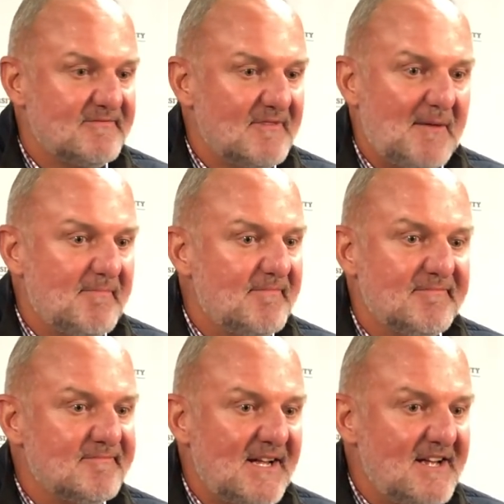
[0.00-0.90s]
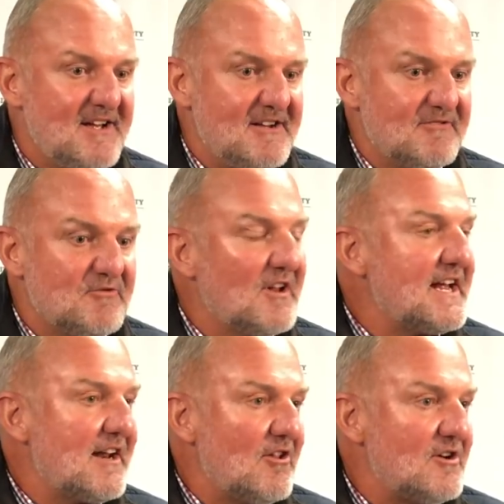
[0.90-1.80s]
I'm really
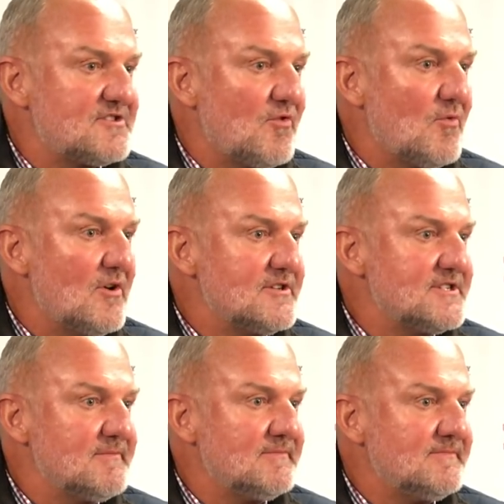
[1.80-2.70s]
at a loss for words.